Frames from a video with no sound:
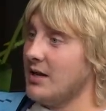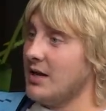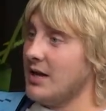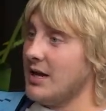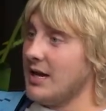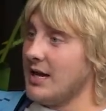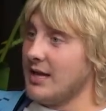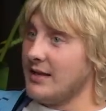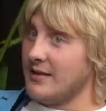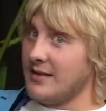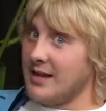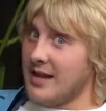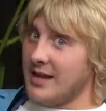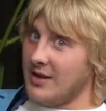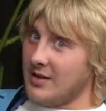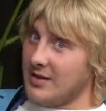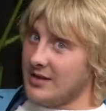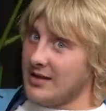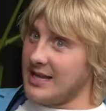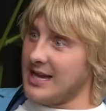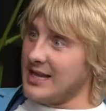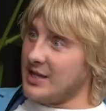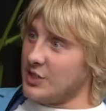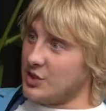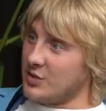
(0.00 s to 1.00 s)
And
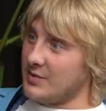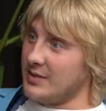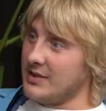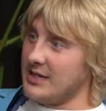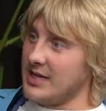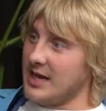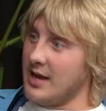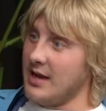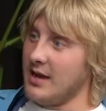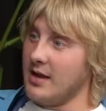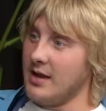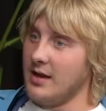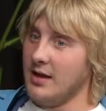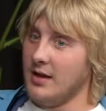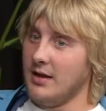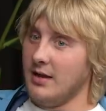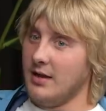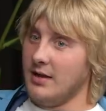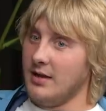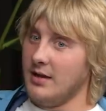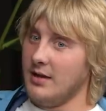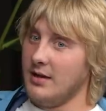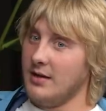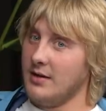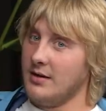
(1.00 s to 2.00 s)
that Twitter,
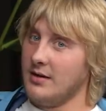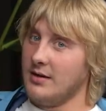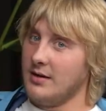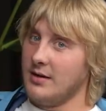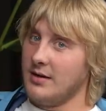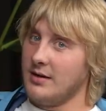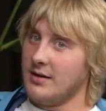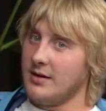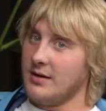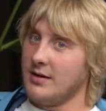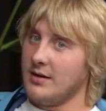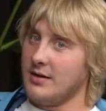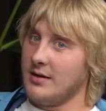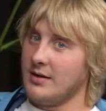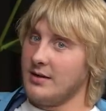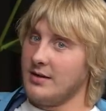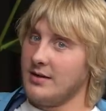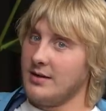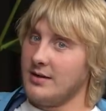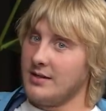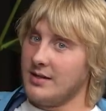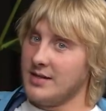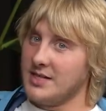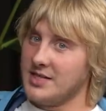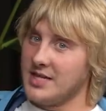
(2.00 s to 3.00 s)

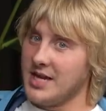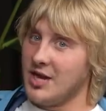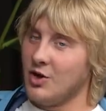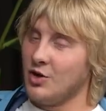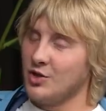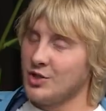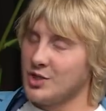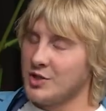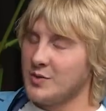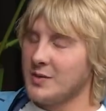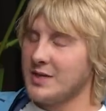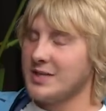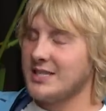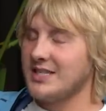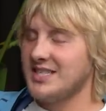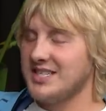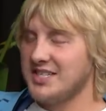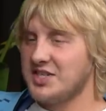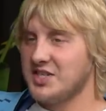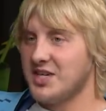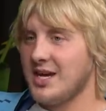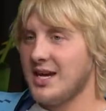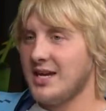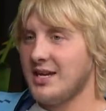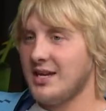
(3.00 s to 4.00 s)
they say, on Twitter they
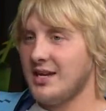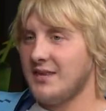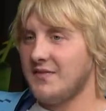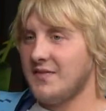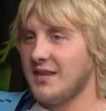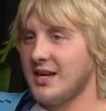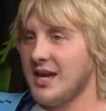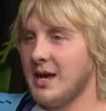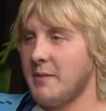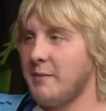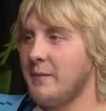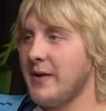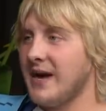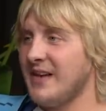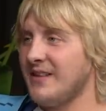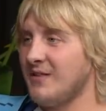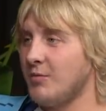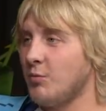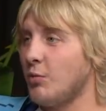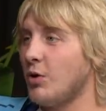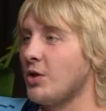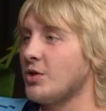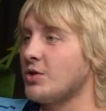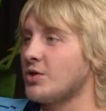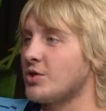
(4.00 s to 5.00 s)
say, if you get banned
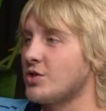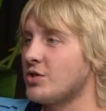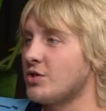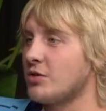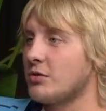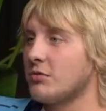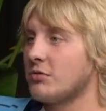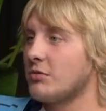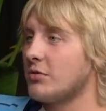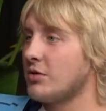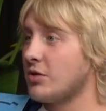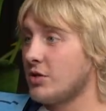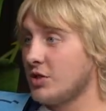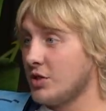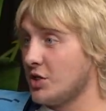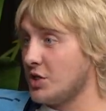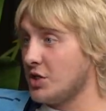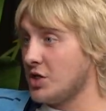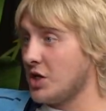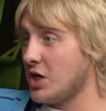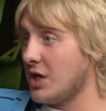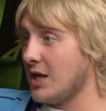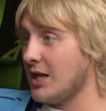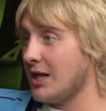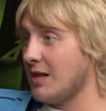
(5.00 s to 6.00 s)
once, you're
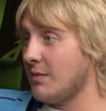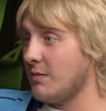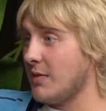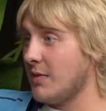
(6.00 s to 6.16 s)
not allowed